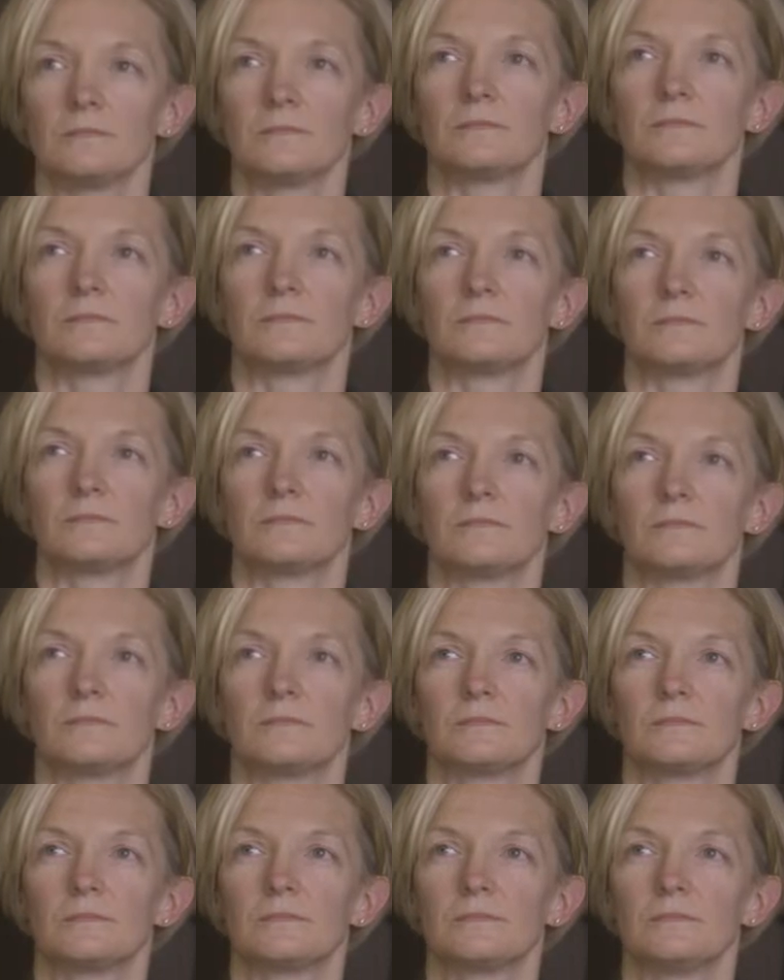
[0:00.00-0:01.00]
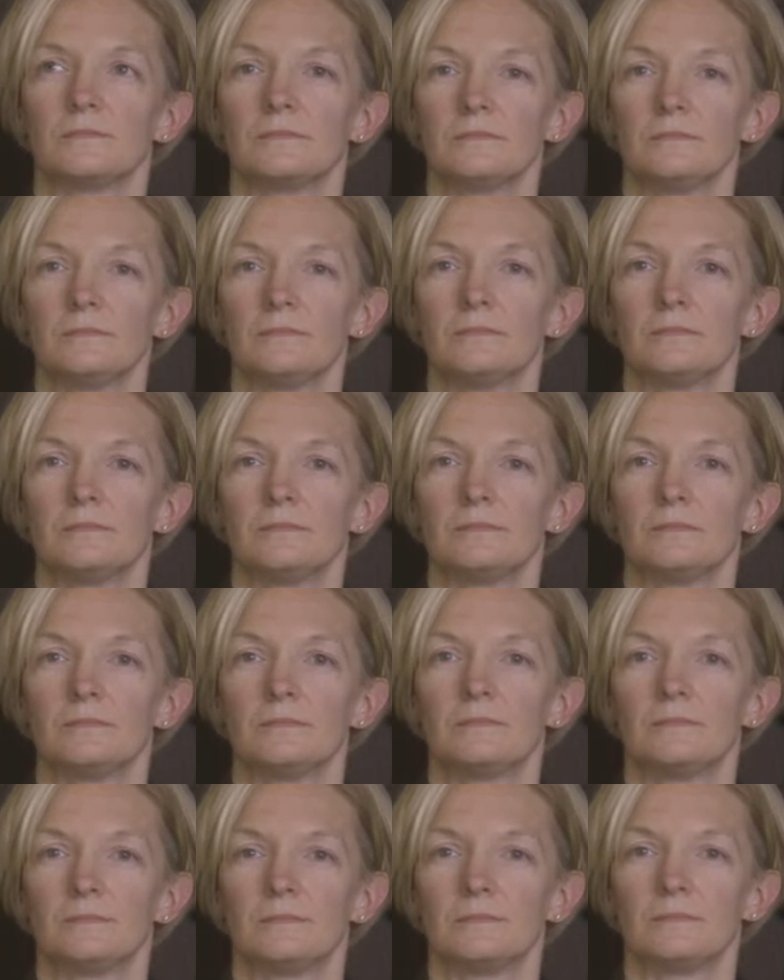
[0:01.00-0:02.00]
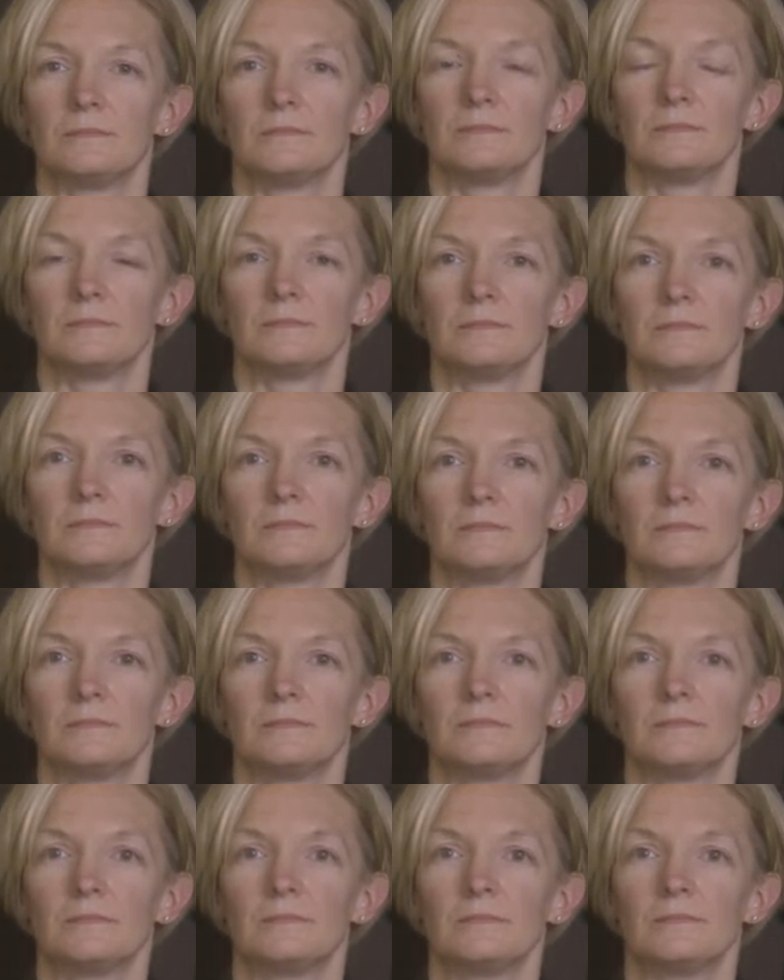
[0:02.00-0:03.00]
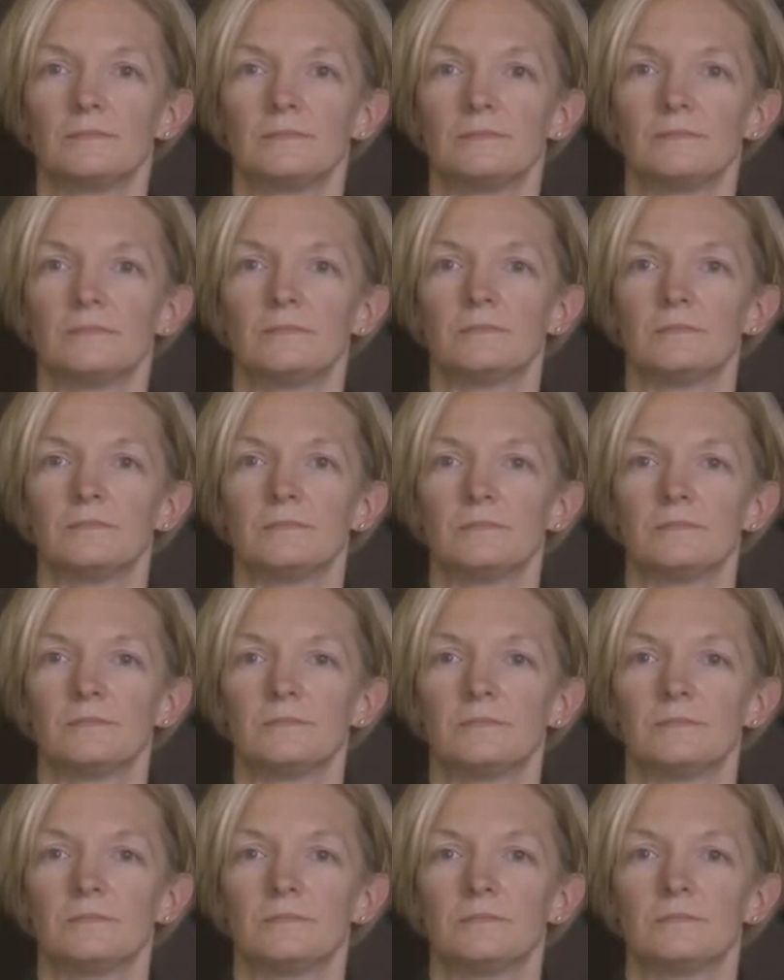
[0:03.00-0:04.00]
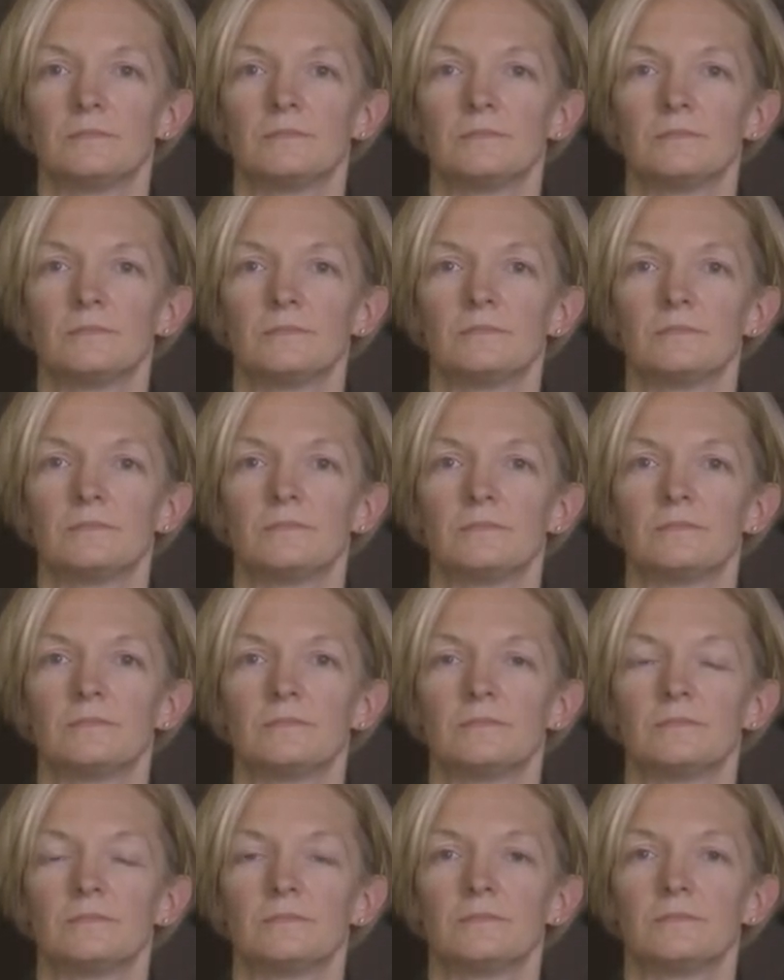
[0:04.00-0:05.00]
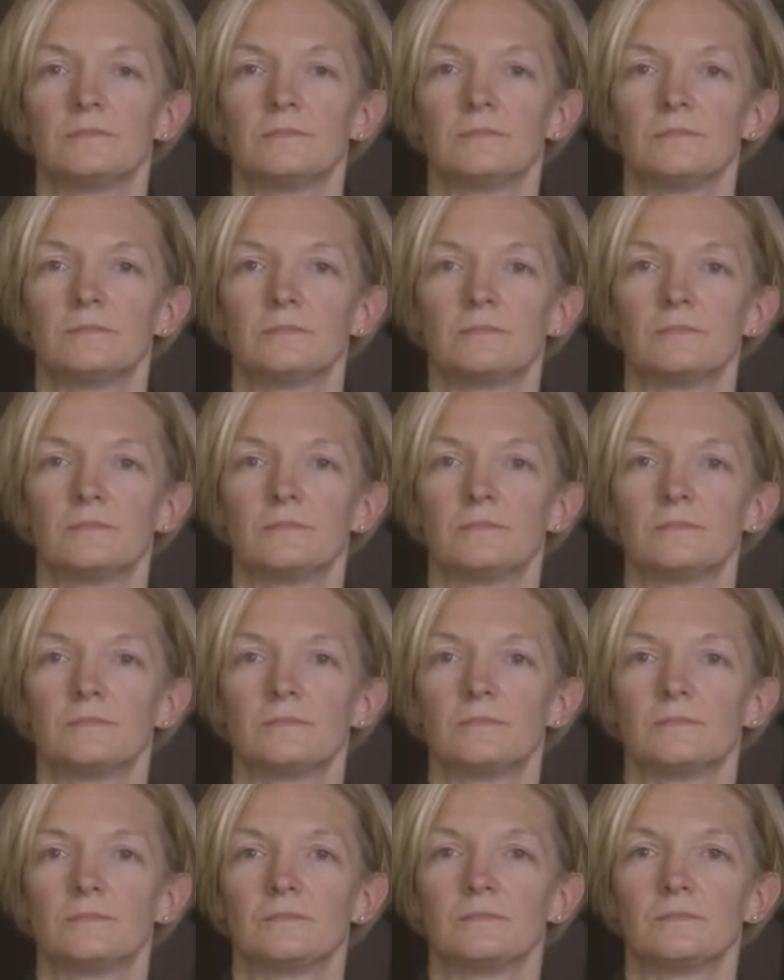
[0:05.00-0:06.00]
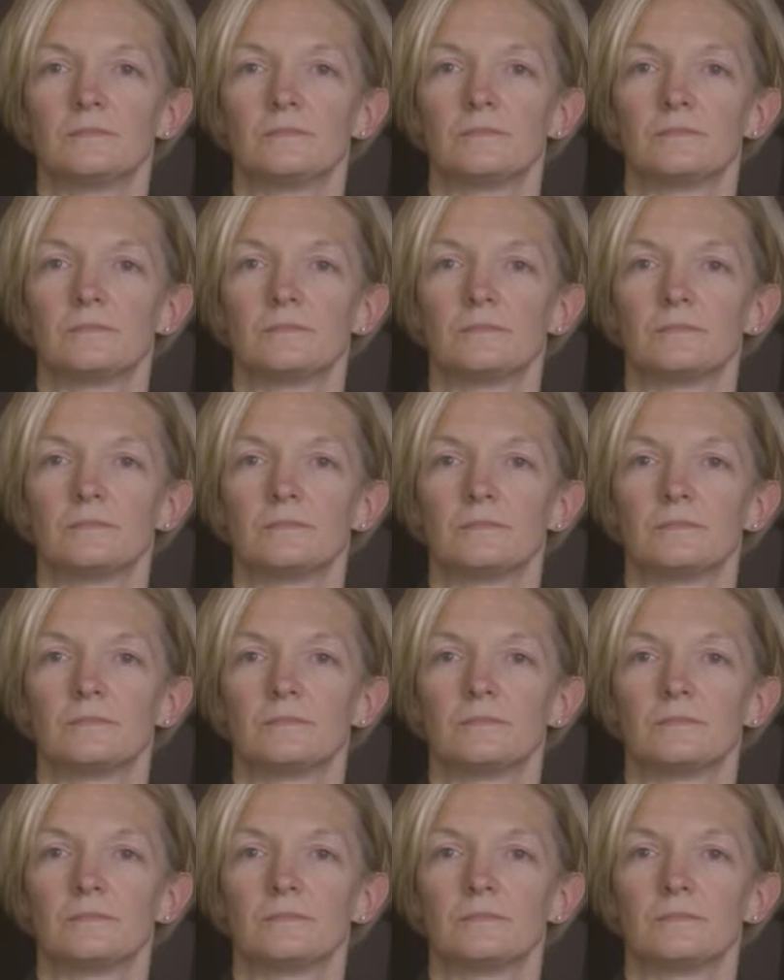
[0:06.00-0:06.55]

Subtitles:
(silent)